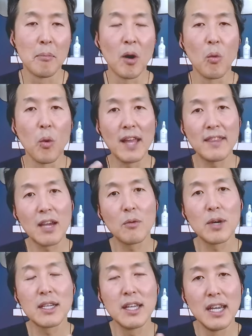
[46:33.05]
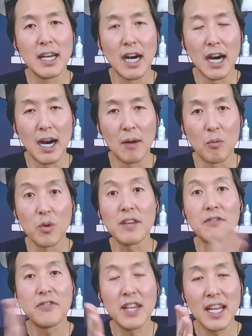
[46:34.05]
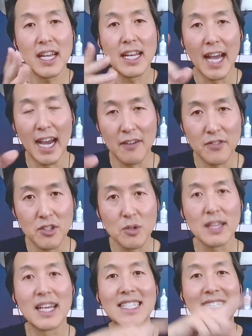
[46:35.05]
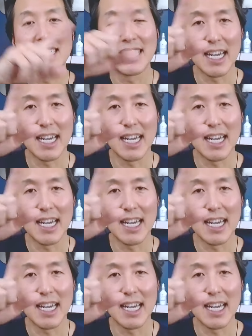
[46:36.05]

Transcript: But when they would um, refeed after doing that,